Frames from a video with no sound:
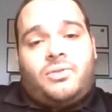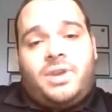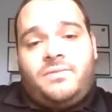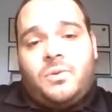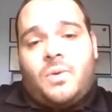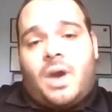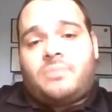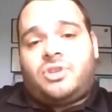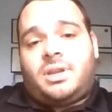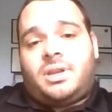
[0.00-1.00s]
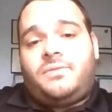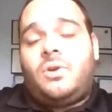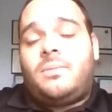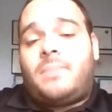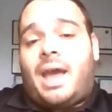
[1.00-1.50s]
Preview option. If
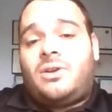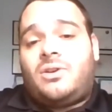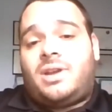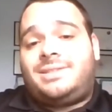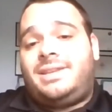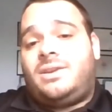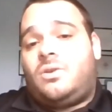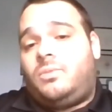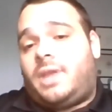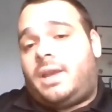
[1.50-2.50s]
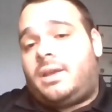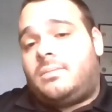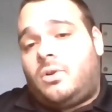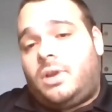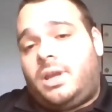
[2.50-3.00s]
you're a buyer and see a home you like on the
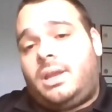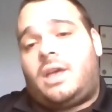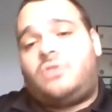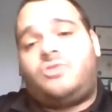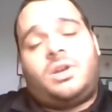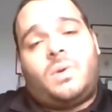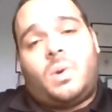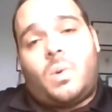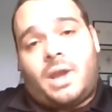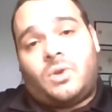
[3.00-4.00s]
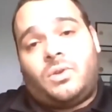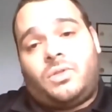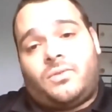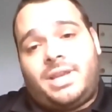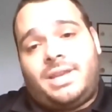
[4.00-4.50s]
market, I'll try to acquire a
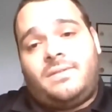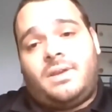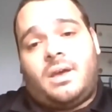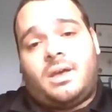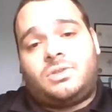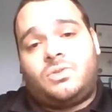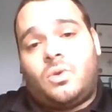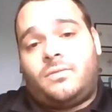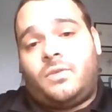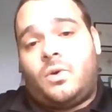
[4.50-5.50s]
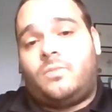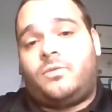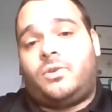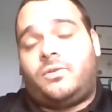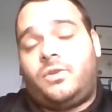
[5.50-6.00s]
3D tour of the home
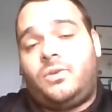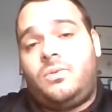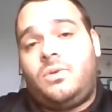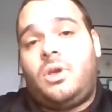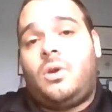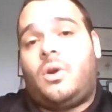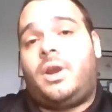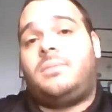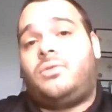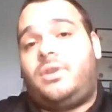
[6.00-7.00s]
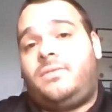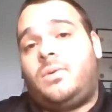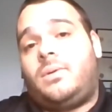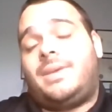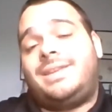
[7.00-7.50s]
for you to view. or I can
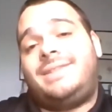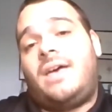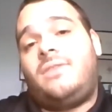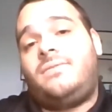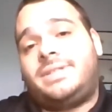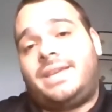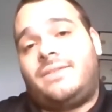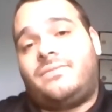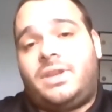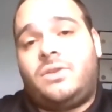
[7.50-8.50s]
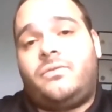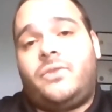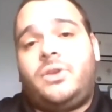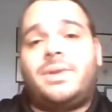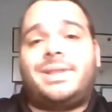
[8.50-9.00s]
preview it myself and take a video
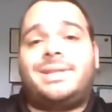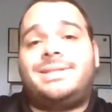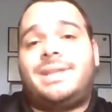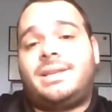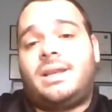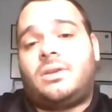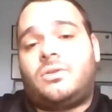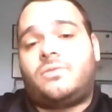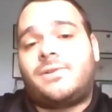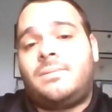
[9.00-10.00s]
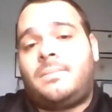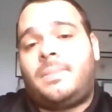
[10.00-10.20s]
for you and then send it on over.